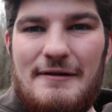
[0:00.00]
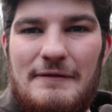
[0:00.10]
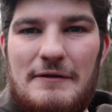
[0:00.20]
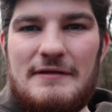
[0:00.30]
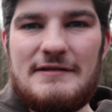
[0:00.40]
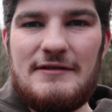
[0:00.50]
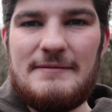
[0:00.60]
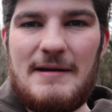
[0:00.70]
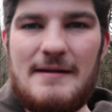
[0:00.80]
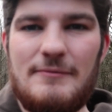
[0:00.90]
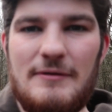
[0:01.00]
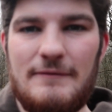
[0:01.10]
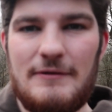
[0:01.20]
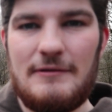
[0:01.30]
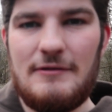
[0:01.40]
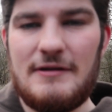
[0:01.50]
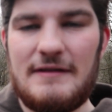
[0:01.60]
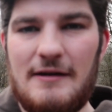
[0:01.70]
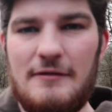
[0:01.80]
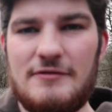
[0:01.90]
I'll focus on this bad boy for you. Look at
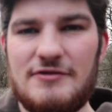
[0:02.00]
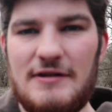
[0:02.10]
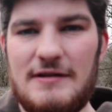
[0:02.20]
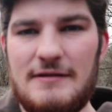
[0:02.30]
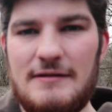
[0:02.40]
that oak tree.